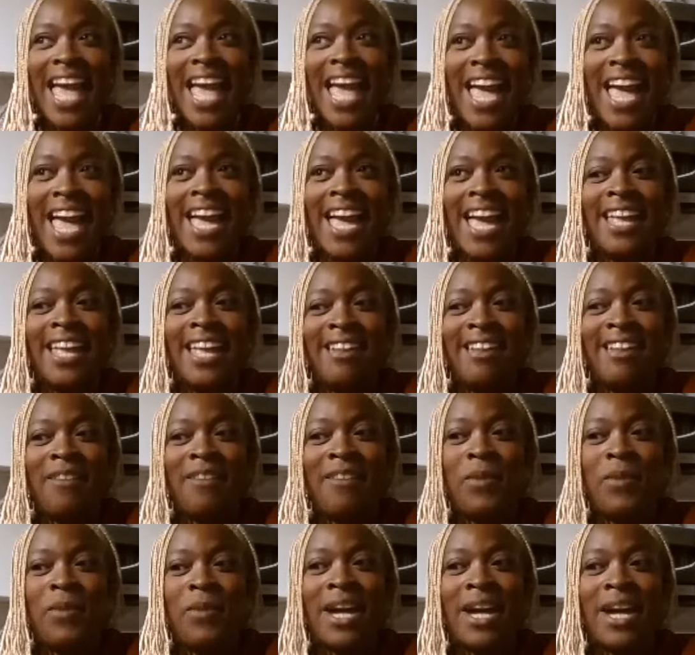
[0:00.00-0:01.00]
And
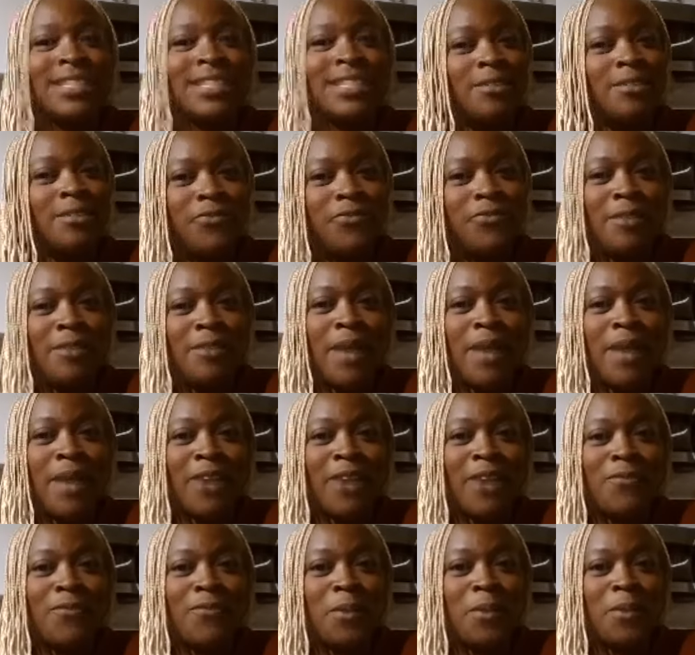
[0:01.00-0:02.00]
we got some
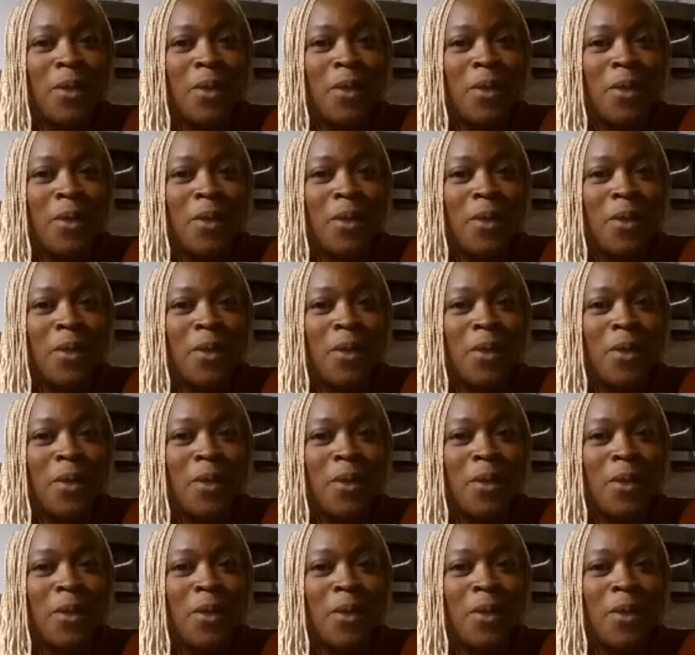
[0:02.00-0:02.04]
feedback from